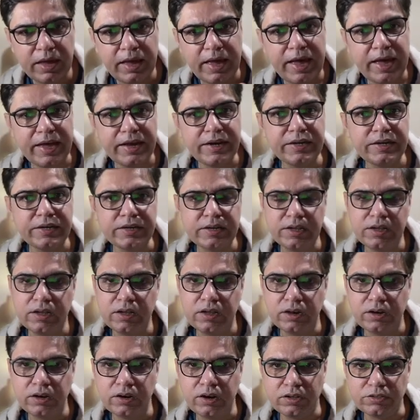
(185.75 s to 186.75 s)
and
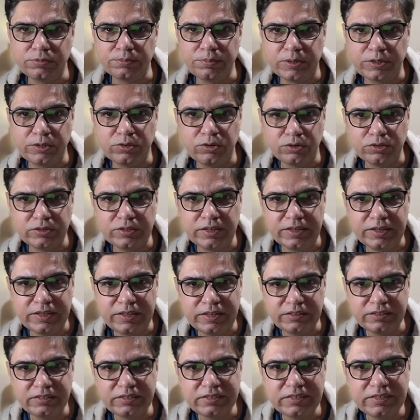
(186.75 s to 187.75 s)
last but not the
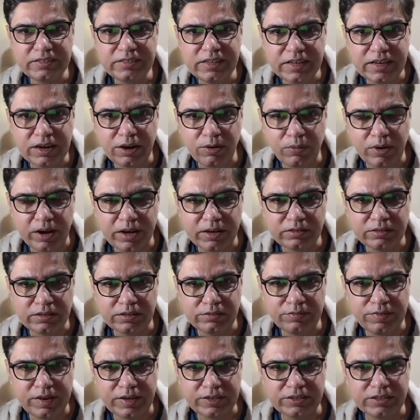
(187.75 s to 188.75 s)
least, Zika virus
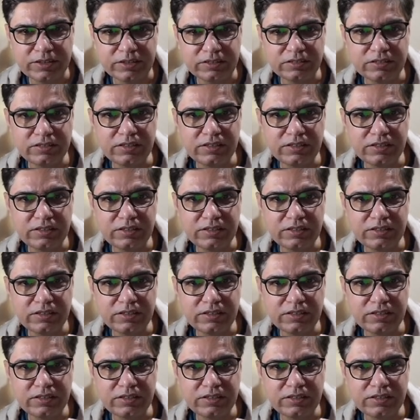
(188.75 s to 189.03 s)
infection.